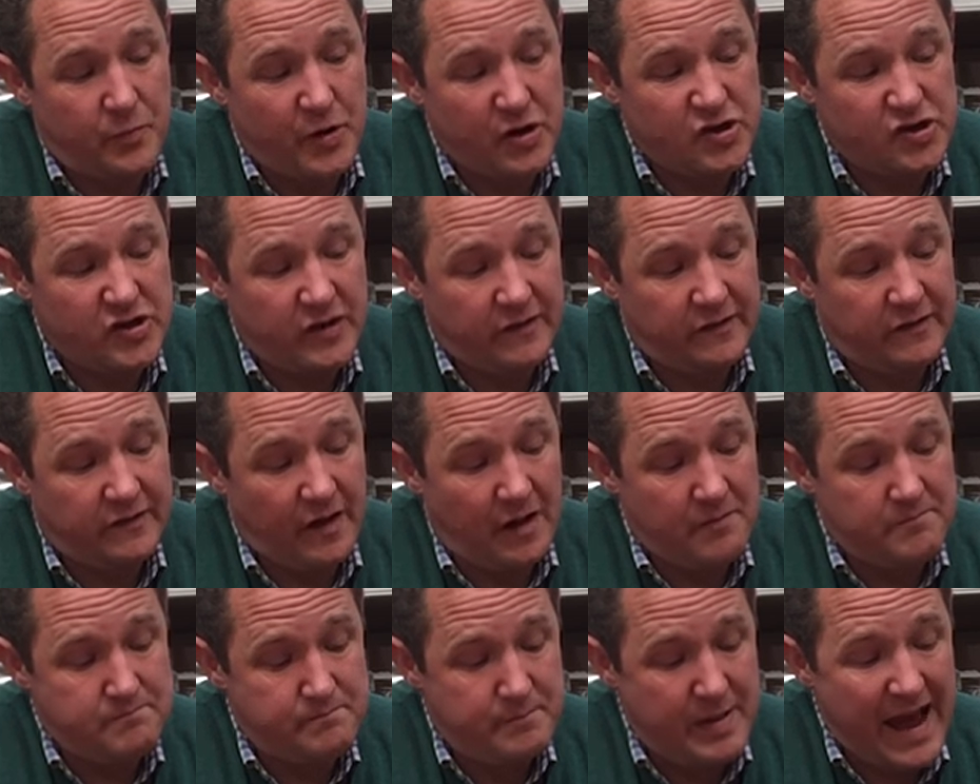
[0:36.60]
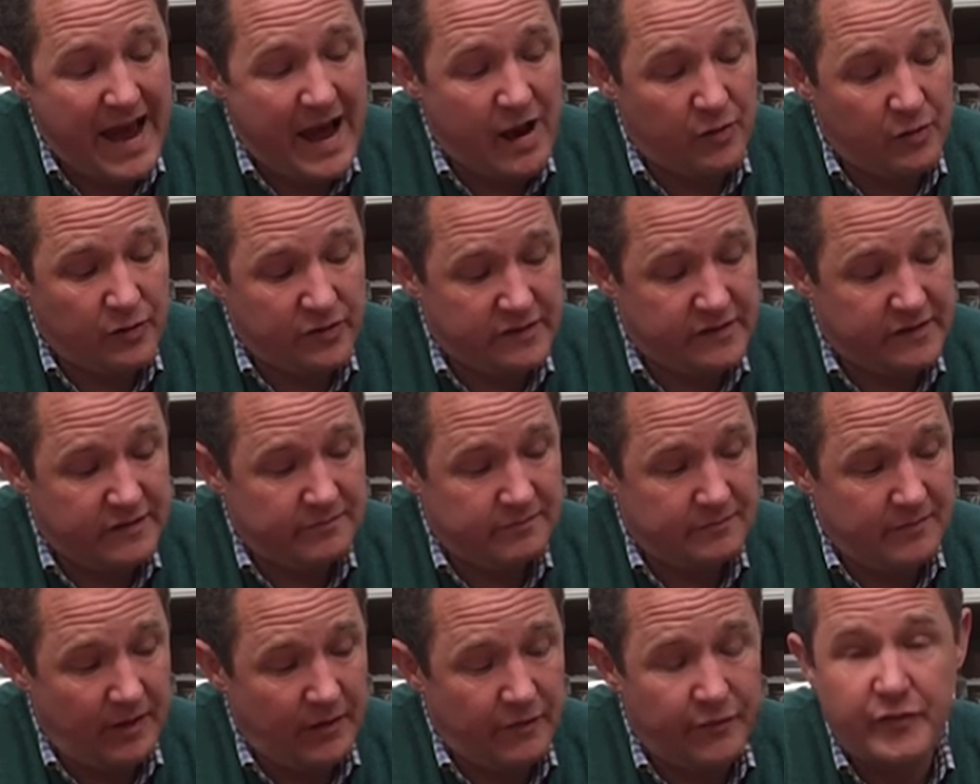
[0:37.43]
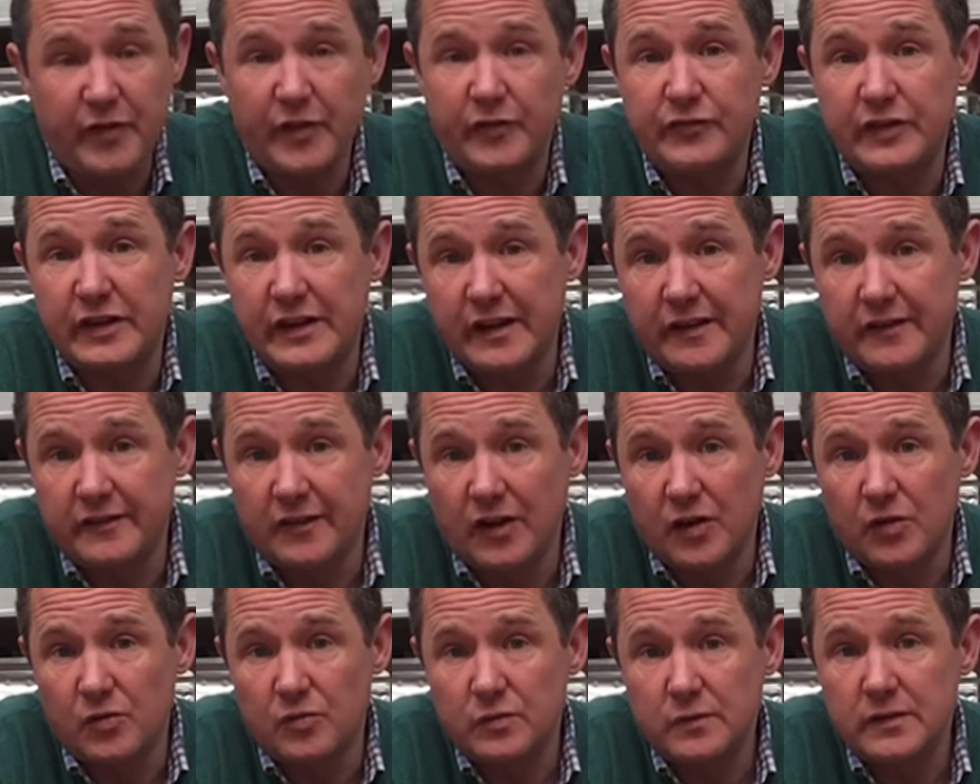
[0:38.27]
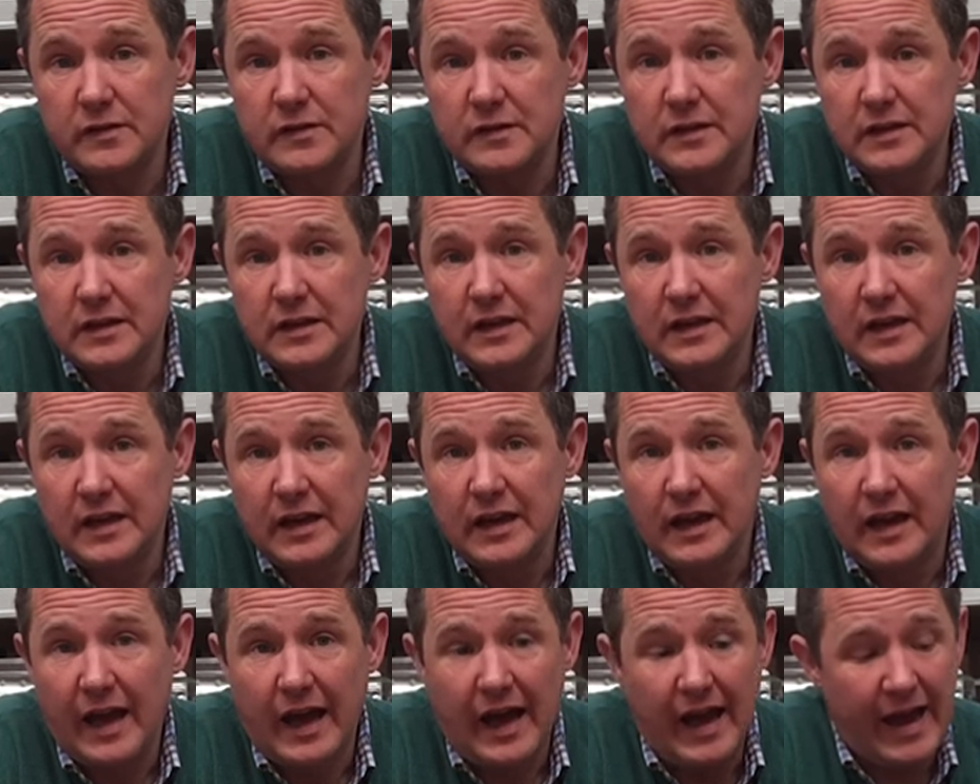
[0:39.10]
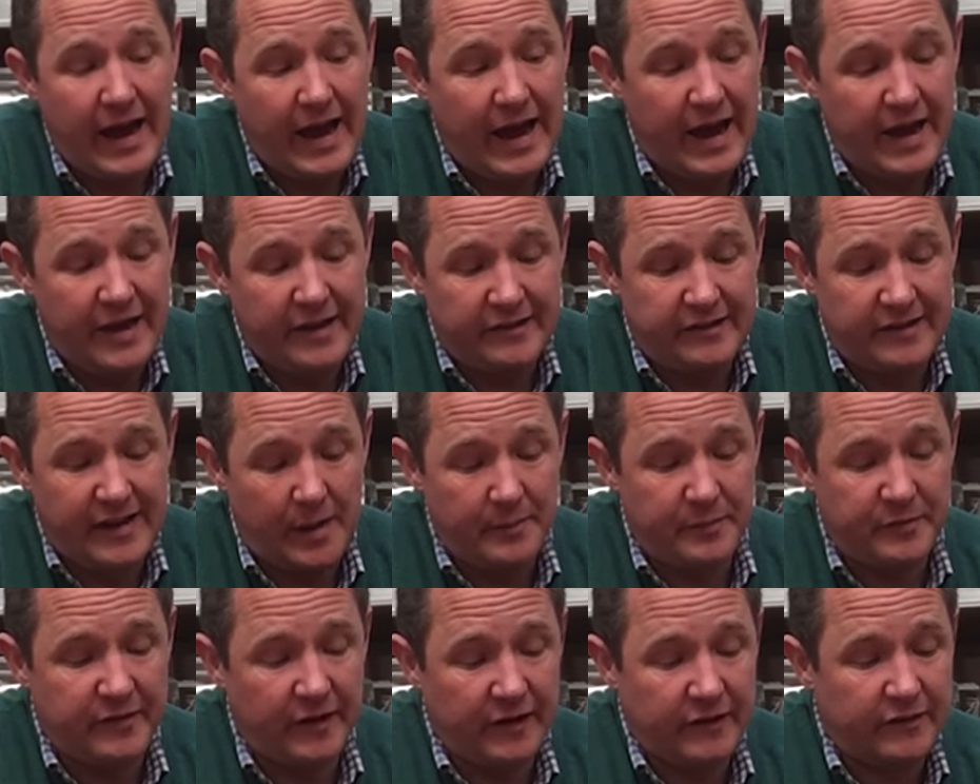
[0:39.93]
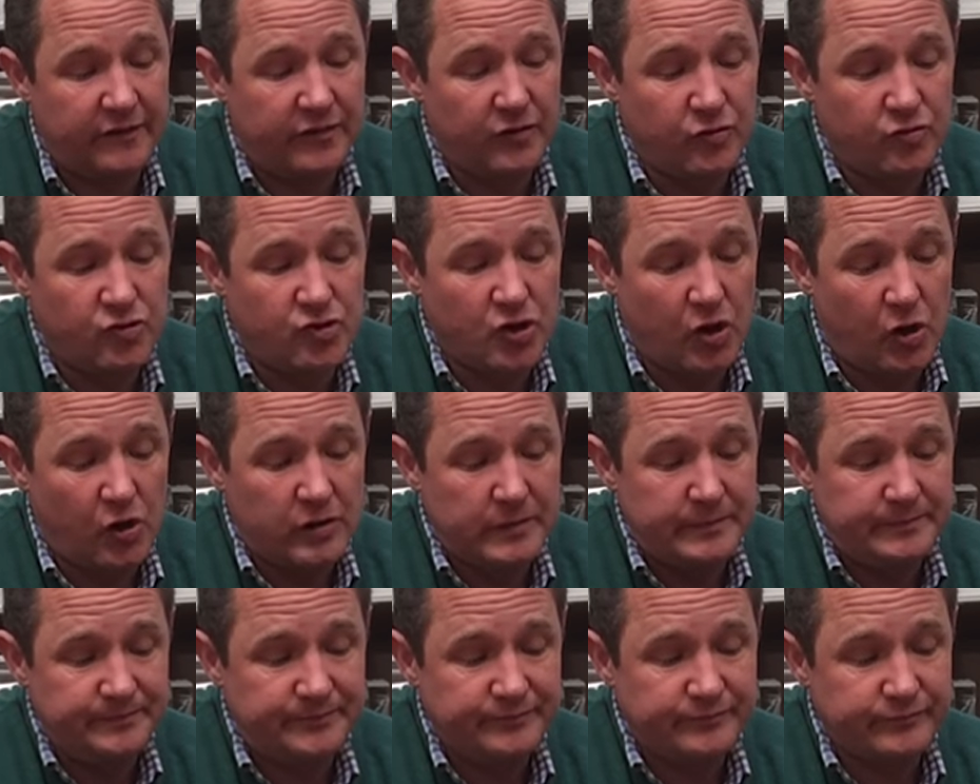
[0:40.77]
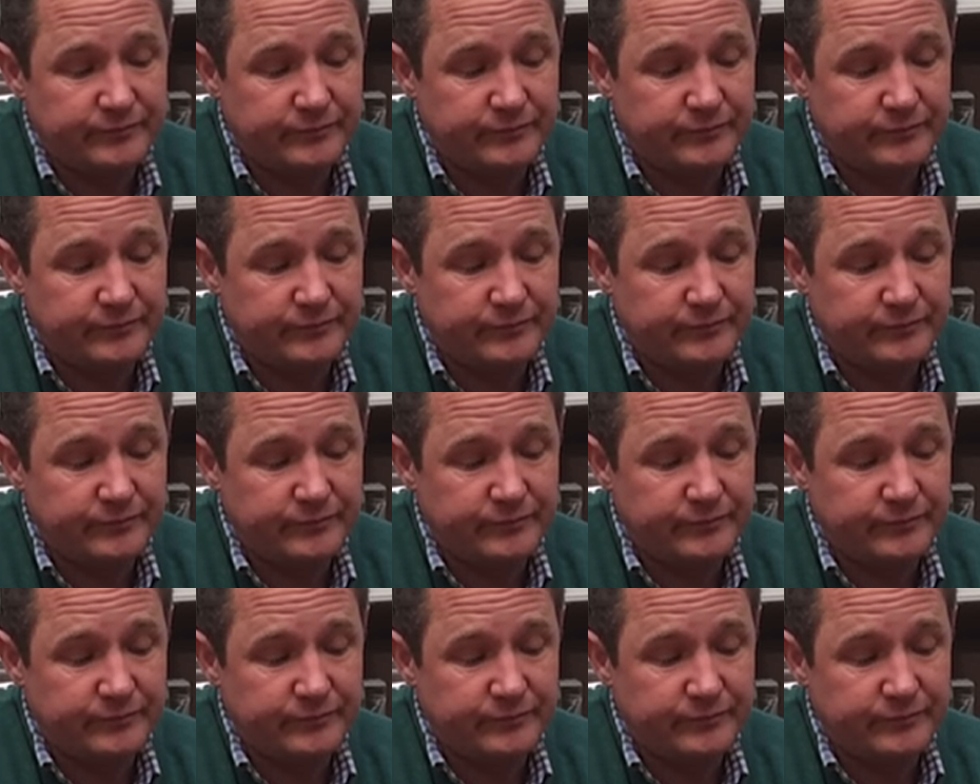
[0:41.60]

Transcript: which is about fifty years old. Uh, it's Lapsang Souchong,